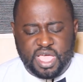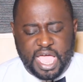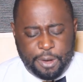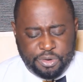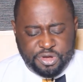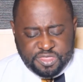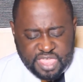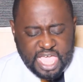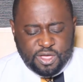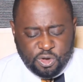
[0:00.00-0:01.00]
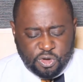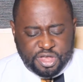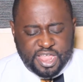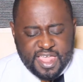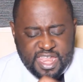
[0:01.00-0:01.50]
And when you desire you,
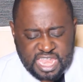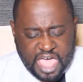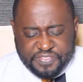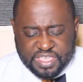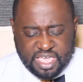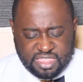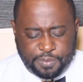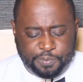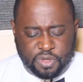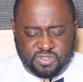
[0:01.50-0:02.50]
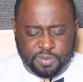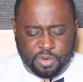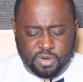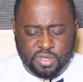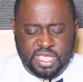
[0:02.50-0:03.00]
Lord, nothing is impossible.